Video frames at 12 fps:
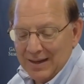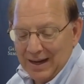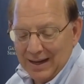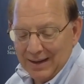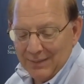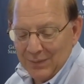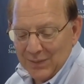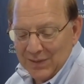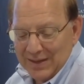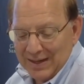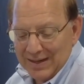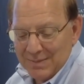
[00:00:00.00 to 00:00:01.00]
Uh,
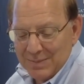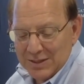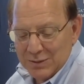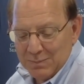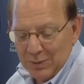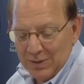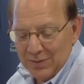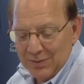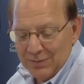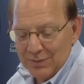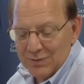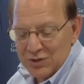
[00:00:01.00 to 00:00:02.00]
then had been spoken through